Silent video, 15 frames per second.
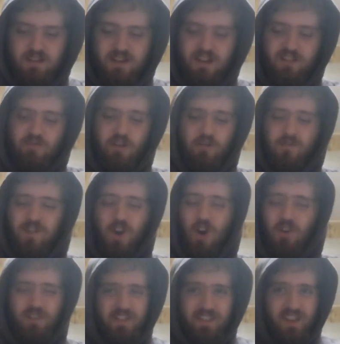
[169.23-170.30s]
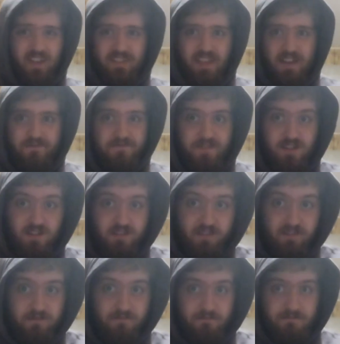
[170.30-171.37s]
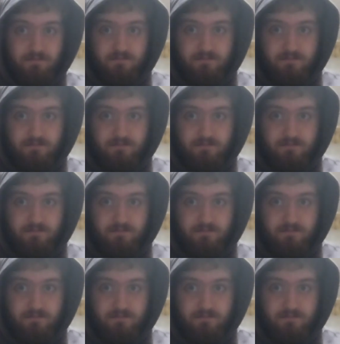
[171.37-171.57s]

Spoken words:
I agree with Cody, ain't that funny.